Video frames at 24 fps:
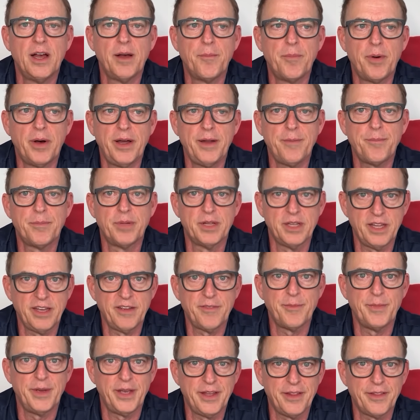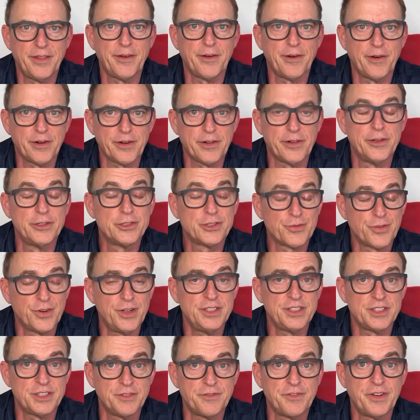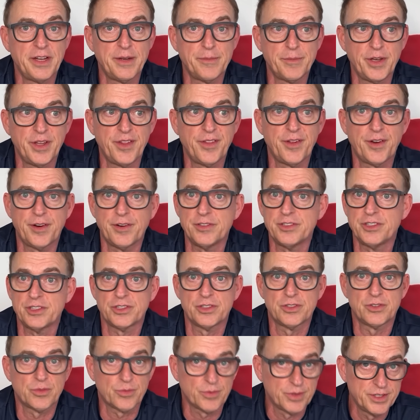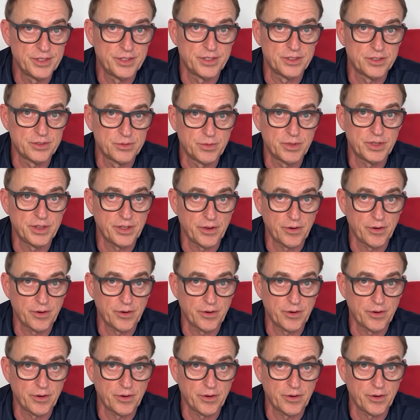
But believe me, there are close friends and family that are just thrilled with